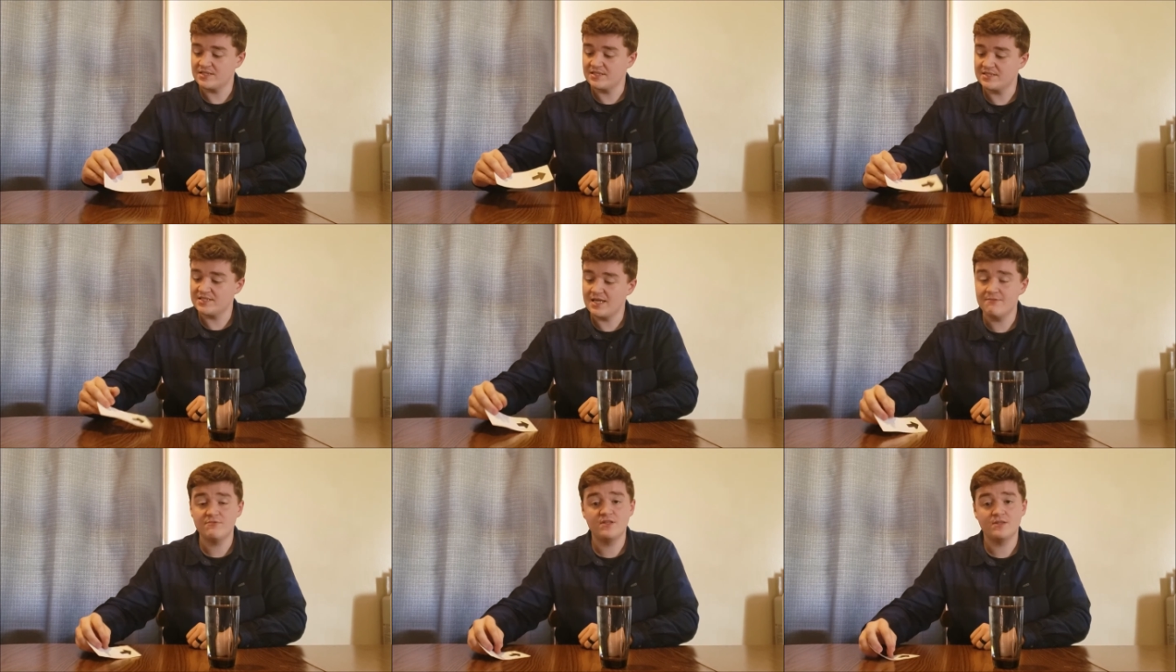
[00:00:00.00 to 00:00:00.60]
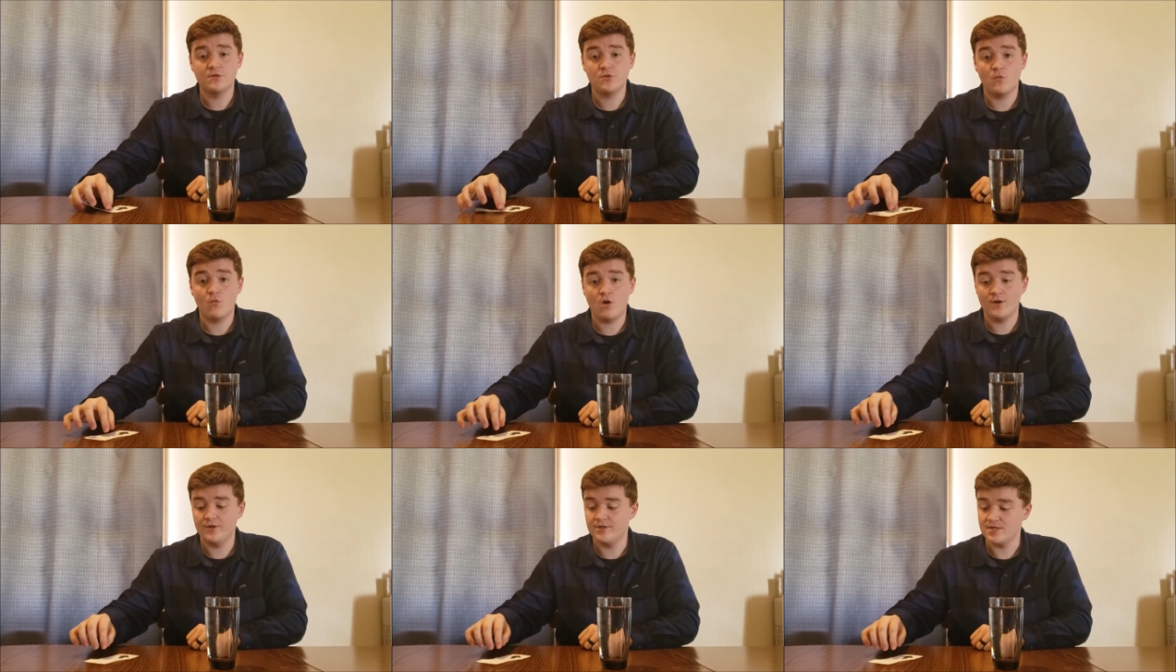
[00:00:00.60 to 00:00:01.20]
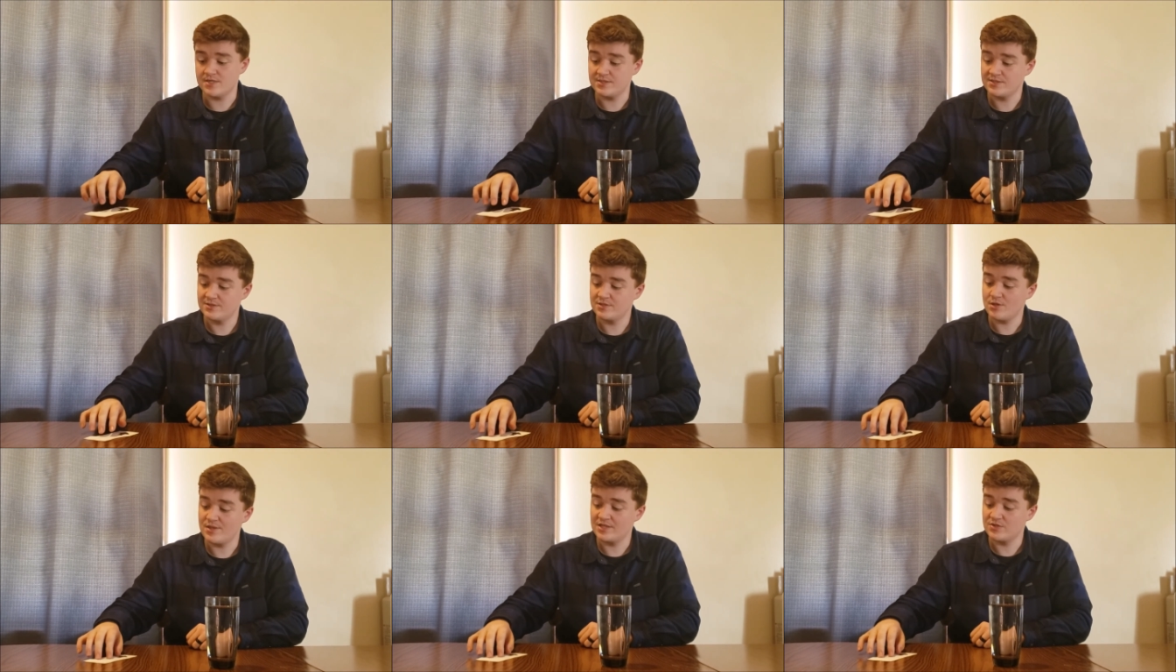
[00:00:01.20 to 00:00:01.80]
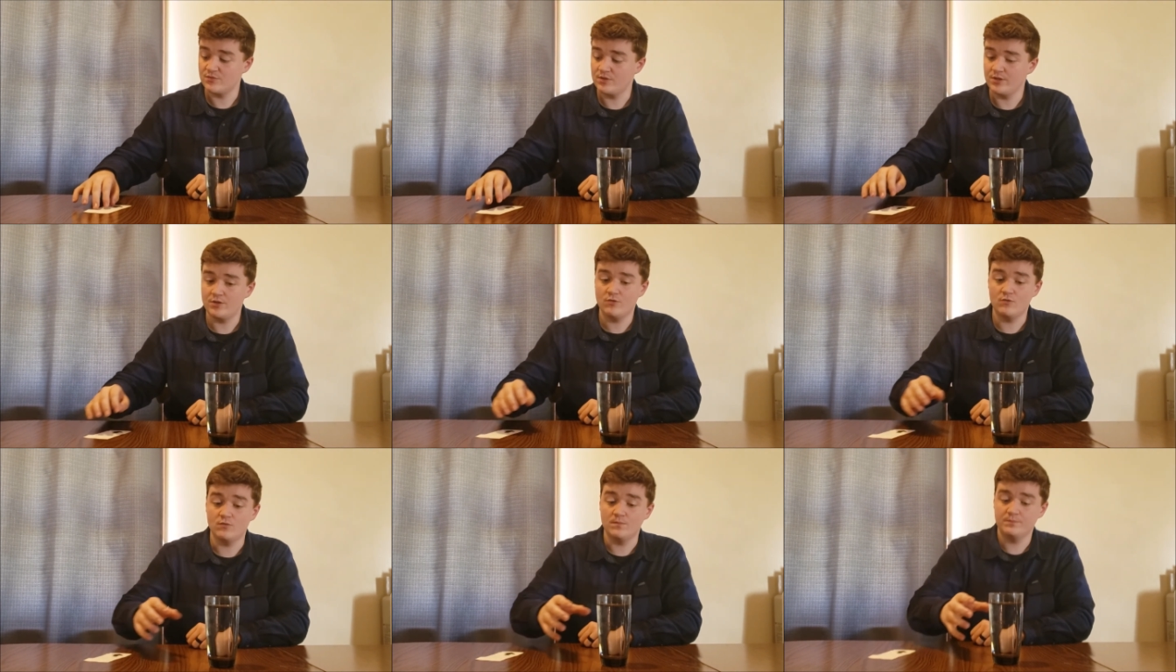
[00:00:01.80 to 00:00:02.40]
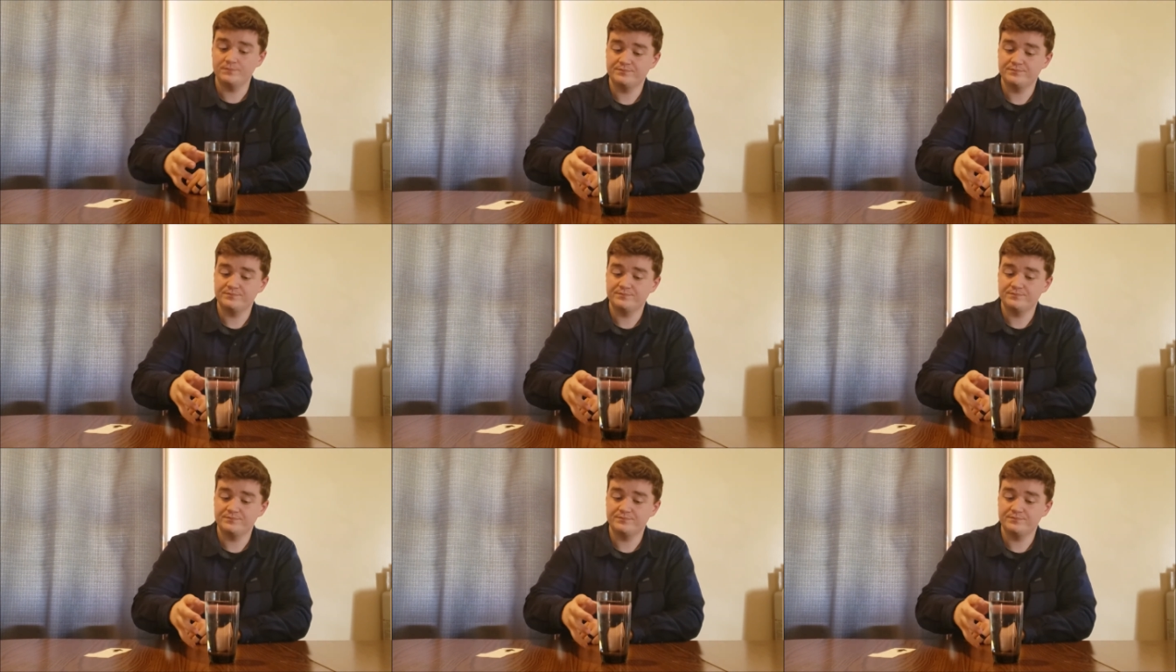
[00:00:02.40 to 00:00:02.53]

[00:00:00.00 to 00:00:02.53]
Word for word: that's the same thing that the water does. So that's really cool.